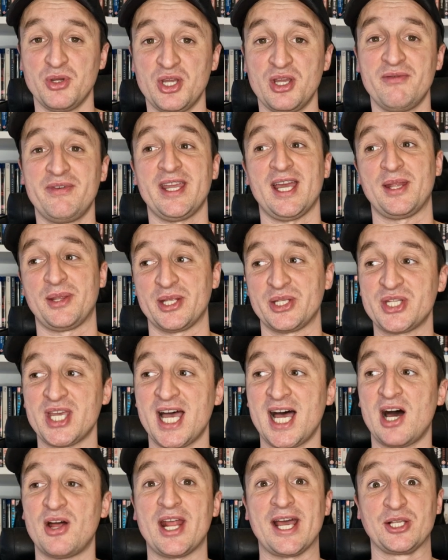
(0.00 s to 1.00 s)
movie and the
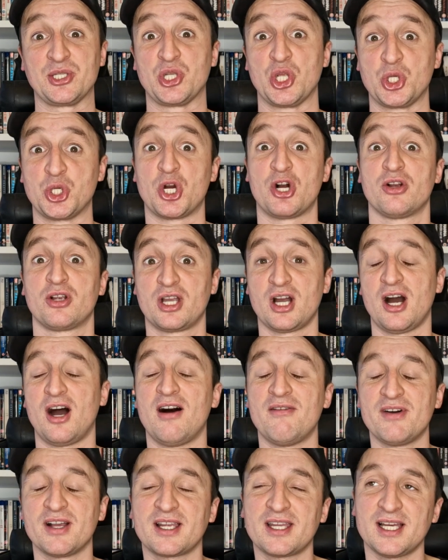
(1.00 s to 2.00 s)
town as the John
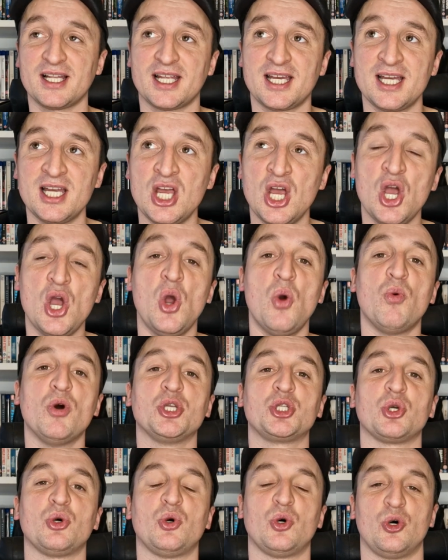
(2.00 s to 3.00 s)
Carver killer,
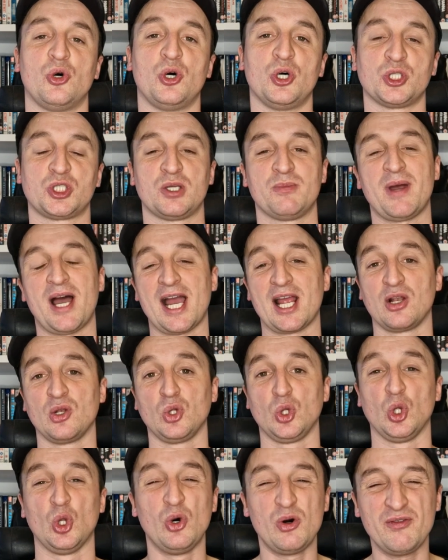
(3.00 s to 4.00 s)
was awesome. I
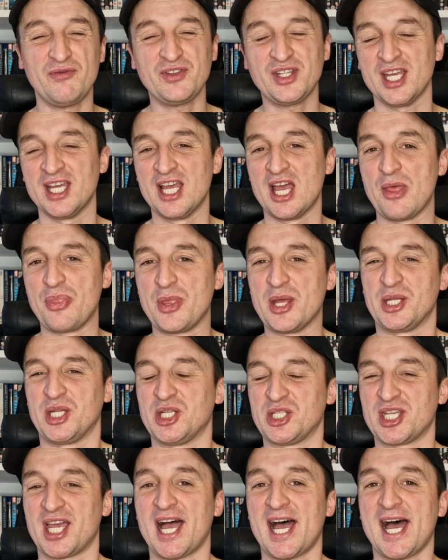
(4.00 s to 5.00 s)
loved the
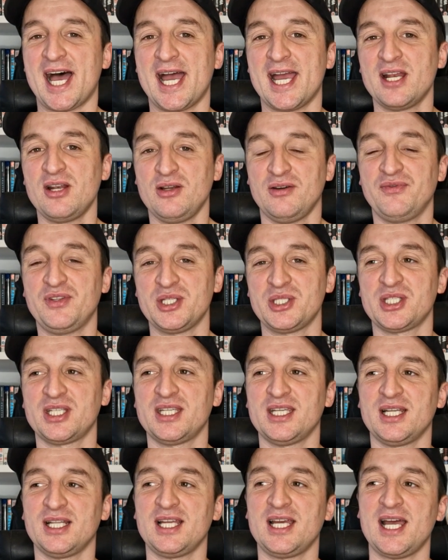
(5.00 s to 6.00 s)
design of this
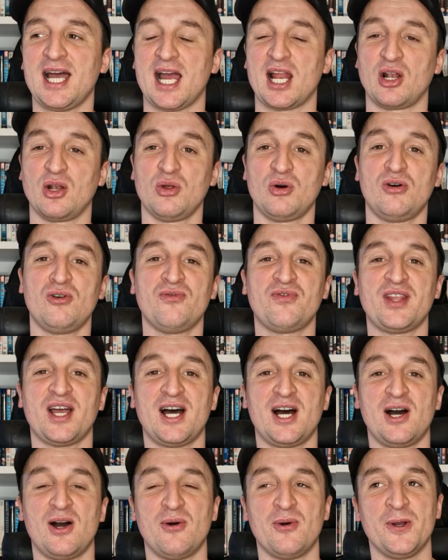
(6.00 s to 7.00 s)
killer. I loved
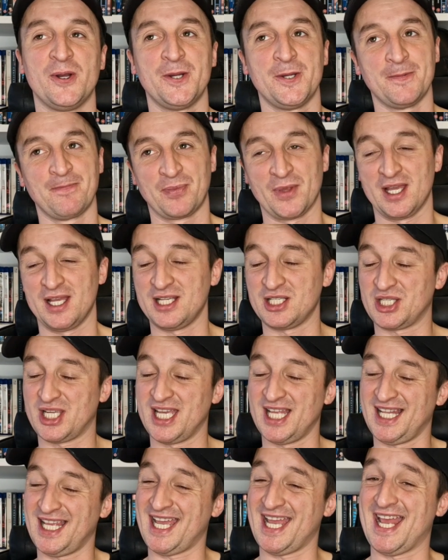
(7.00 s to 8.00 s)
how this
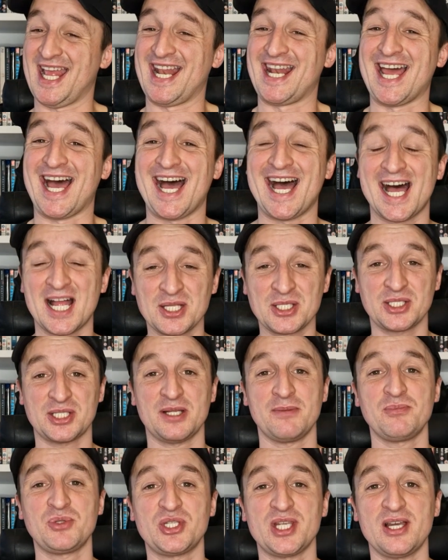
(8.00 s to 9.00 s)
killer enhanced
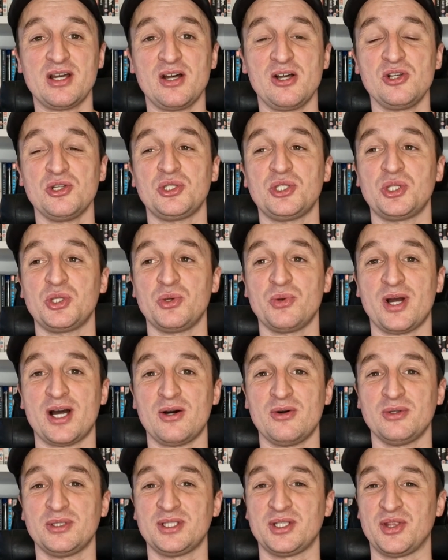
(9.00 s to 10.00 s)
themselves
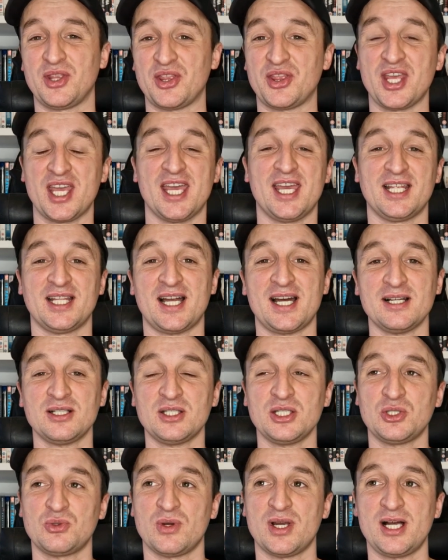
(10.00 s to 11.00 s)
throughout the third
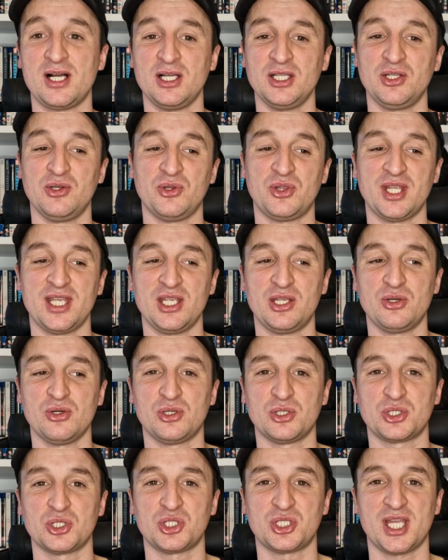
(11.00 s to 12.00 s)
act as well. You think
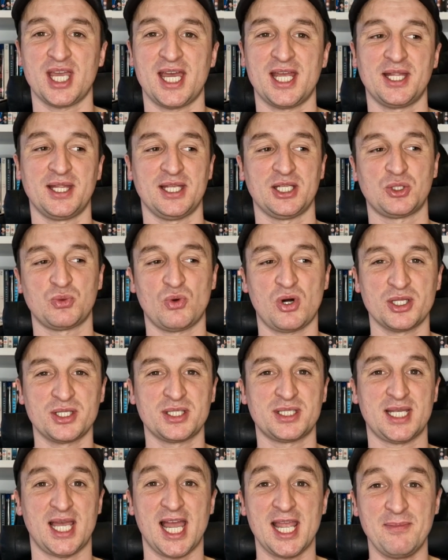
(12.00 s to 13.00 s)
you're just getting this
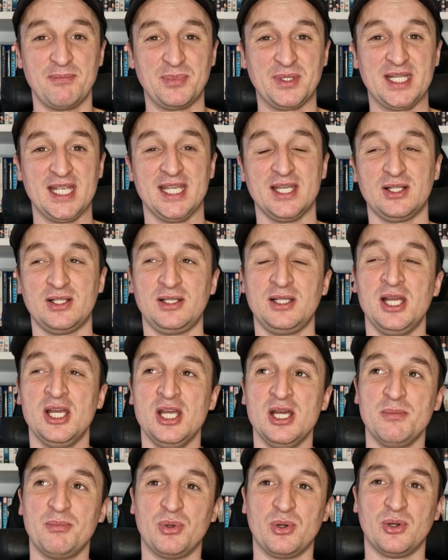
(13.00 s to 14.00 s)
one type deal,
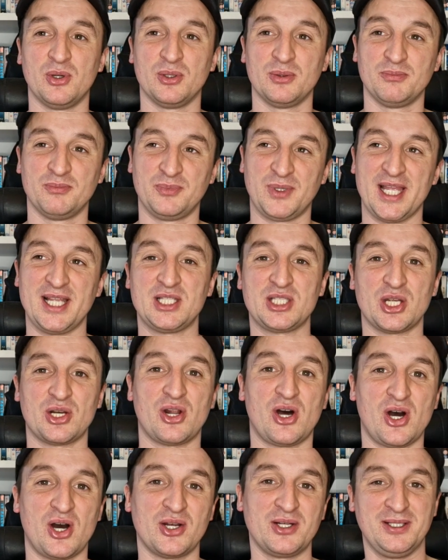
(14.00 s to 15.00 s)
but later
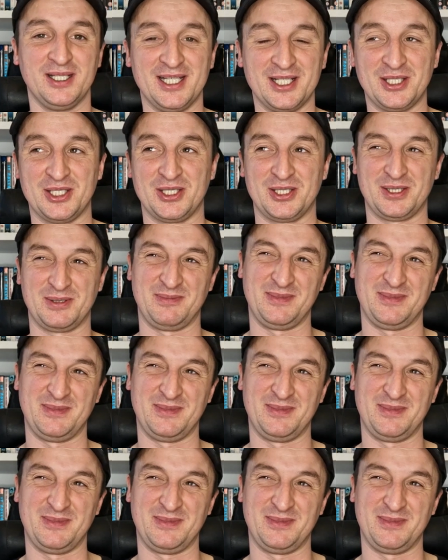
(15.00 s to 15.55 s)
on, it